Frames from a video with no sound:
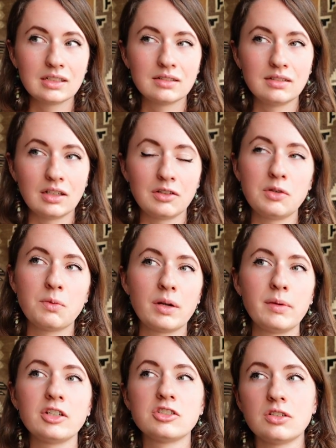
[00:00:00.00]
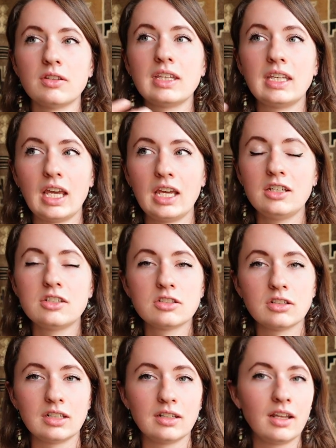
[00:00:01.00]
You know, you want to make sure the gauge
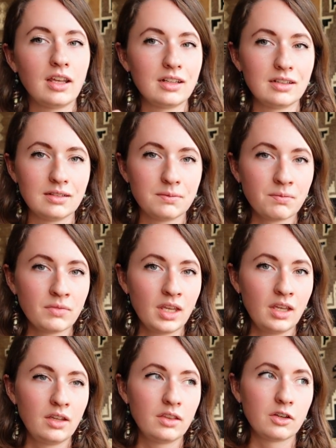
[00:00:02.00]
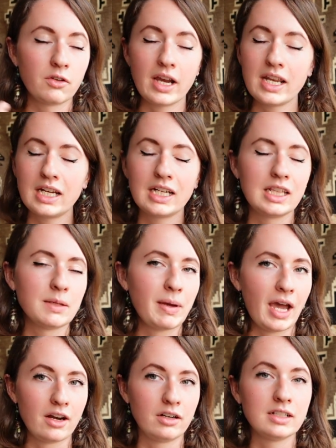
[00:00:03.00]
and the grading and the
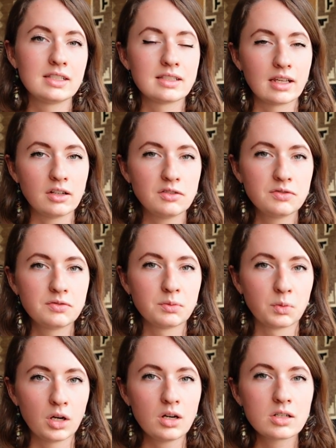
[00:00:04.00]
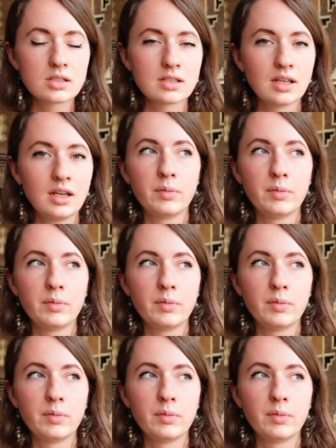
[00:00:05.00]
pattern itself works.